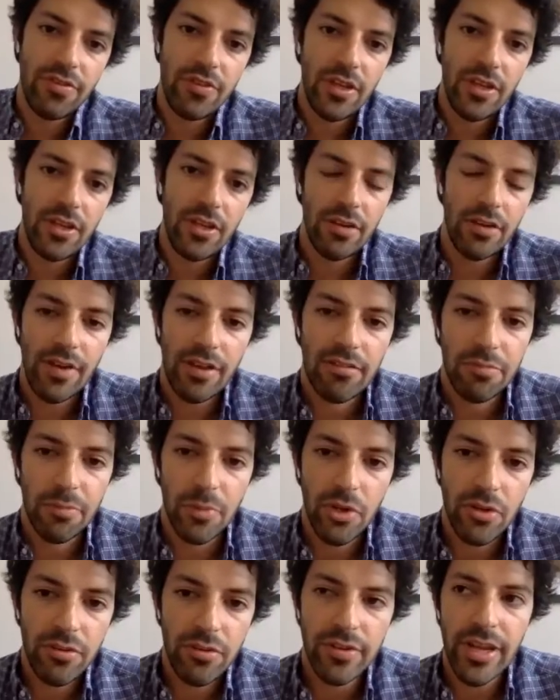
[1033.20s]
seed
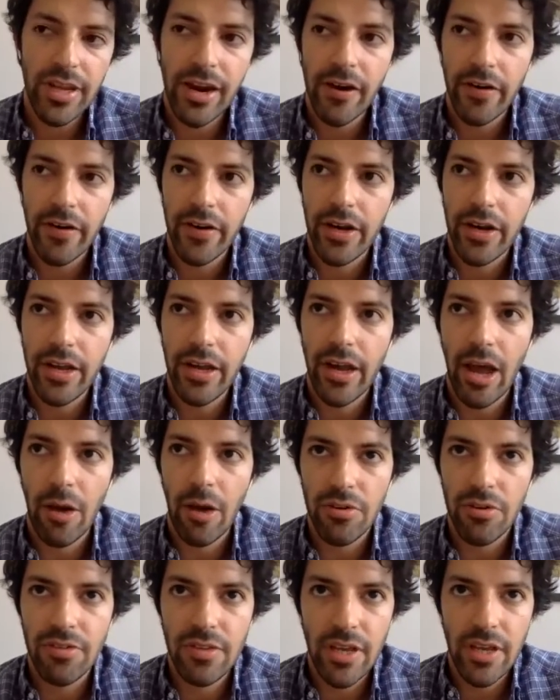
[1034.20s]
investments, there I
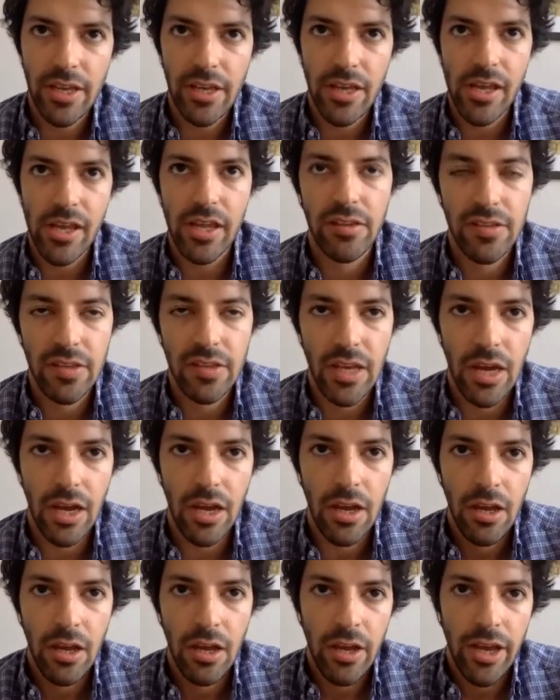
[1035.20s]
would say
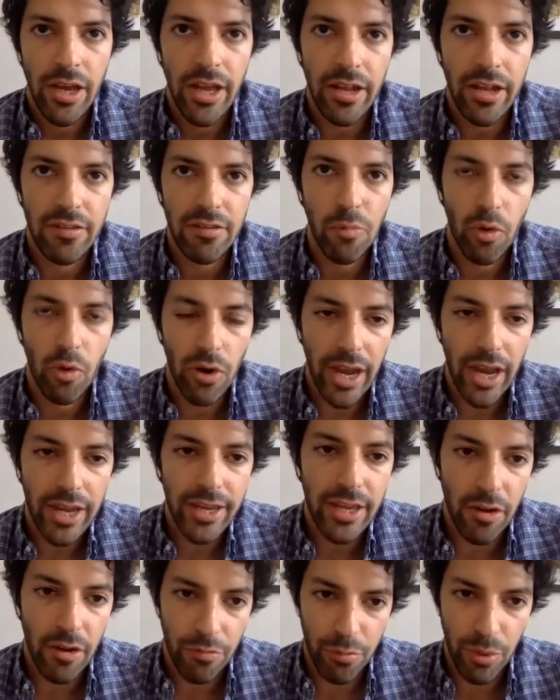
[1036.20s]
it's more like
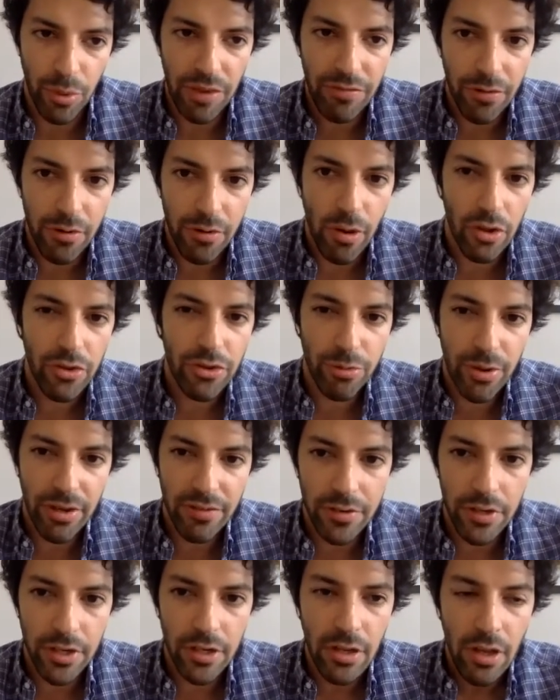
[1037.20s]
kind of referral
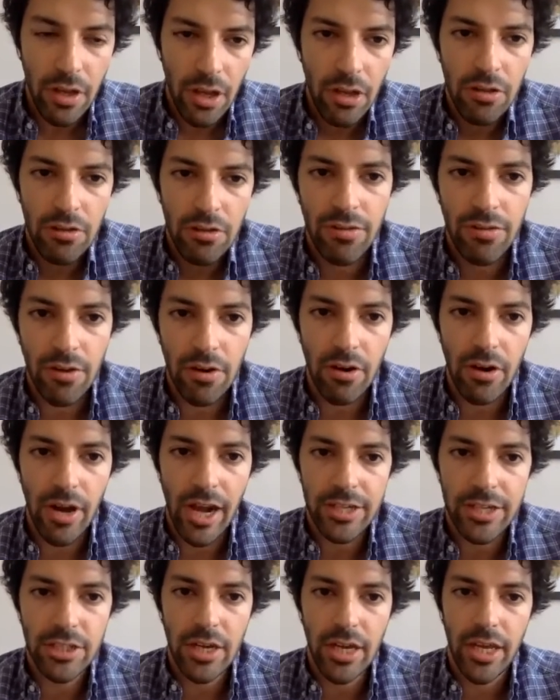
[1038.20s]
driven. So
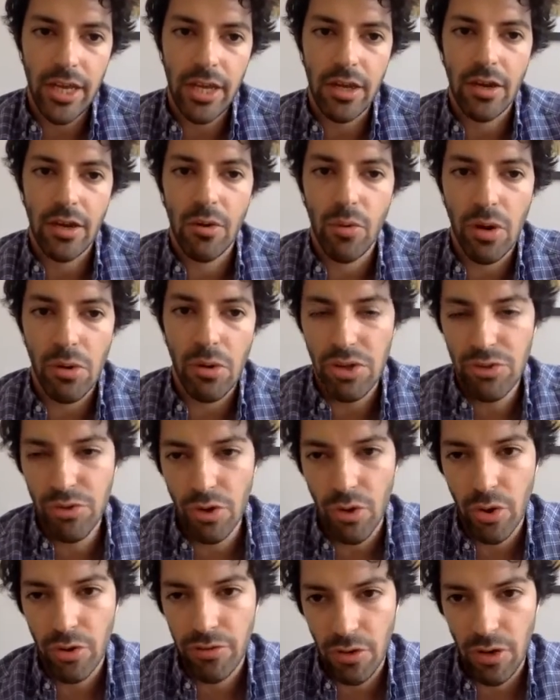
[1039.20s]
actually, we
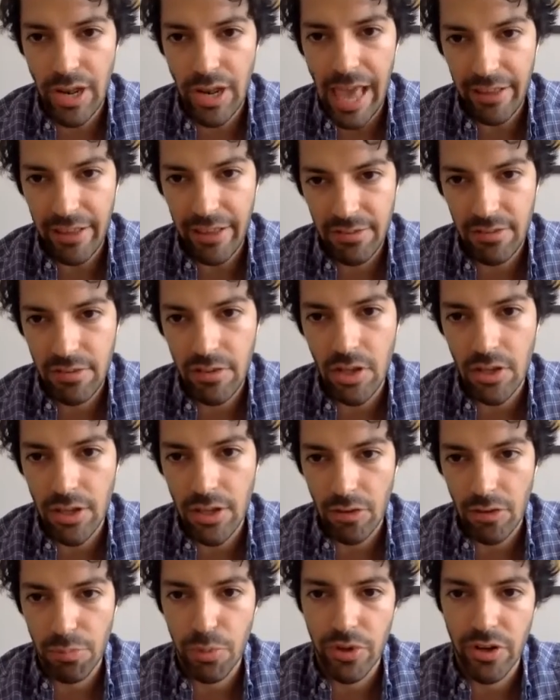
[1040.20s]
do also less seed
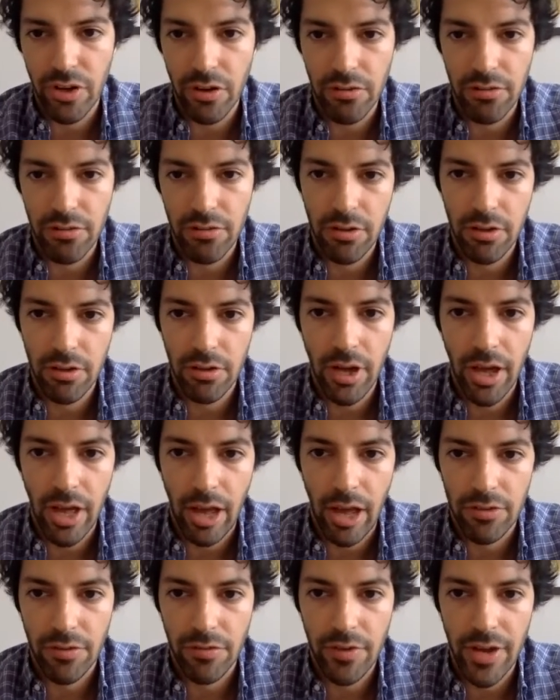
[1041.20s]
deals per year. So
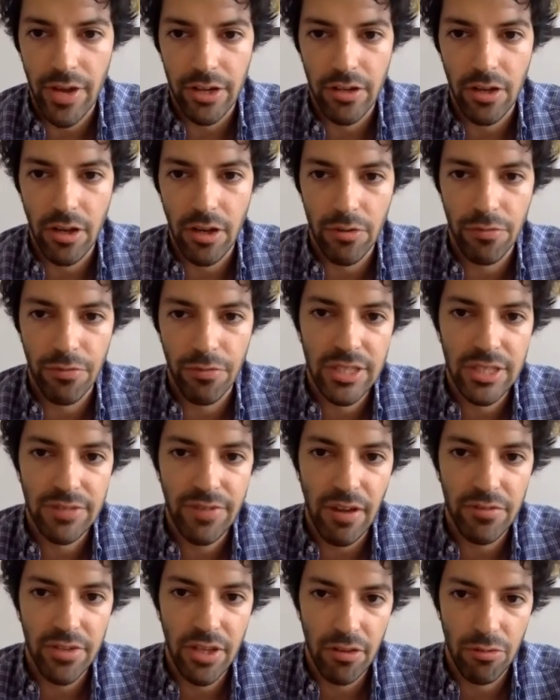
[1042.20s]
out of like the
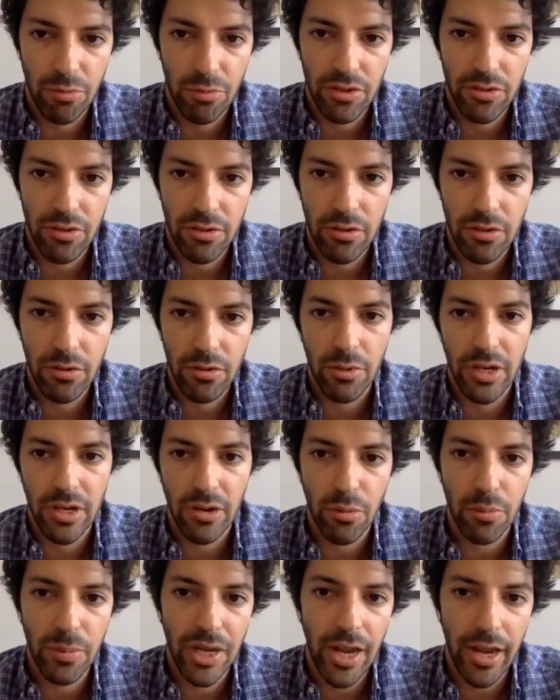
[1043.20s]
45 deals we do, there
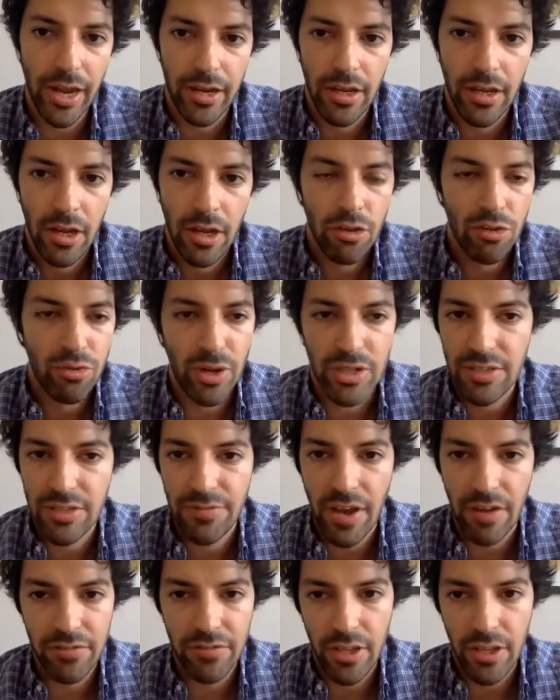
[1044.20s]
will be like
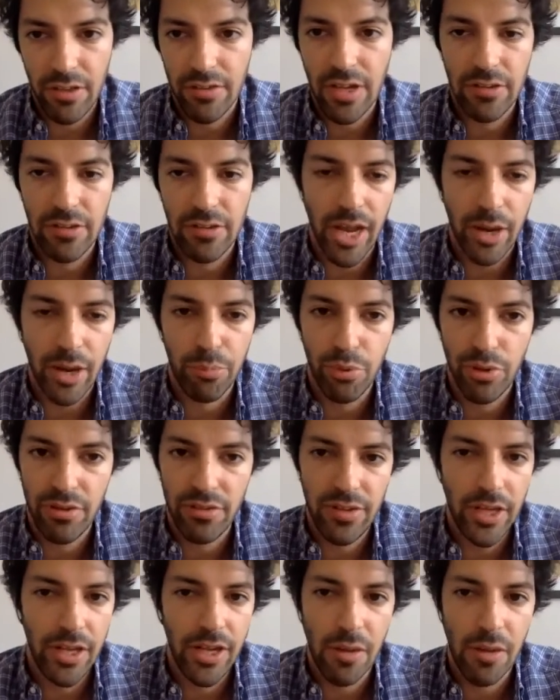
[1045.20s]
25 deals that are like
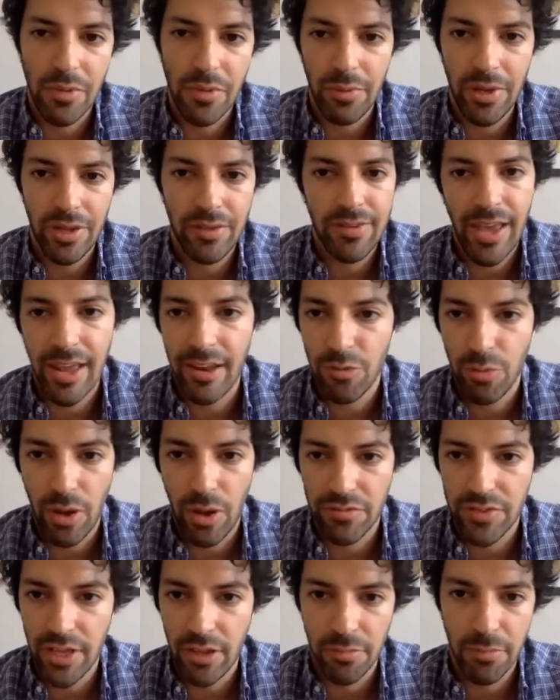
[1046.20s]
pre-seed, and maybe 10,
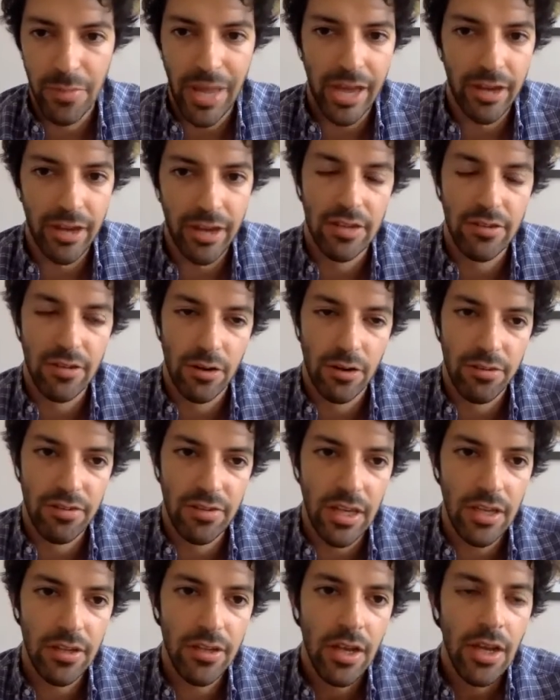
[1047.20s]
12 deals max that are
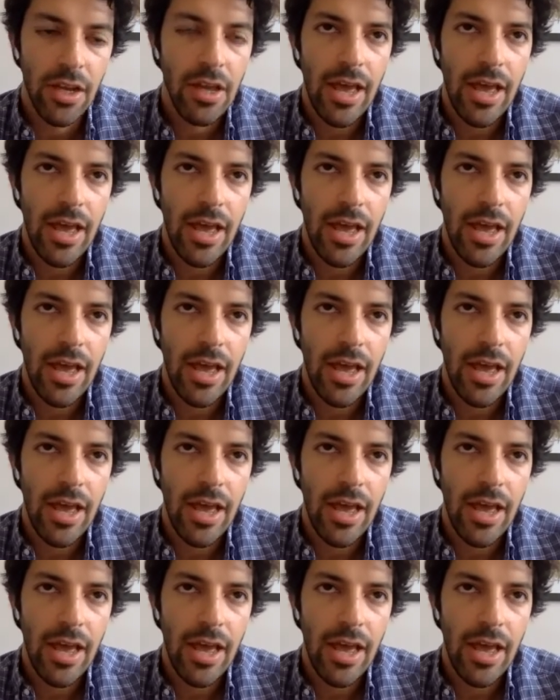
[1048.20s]
seed.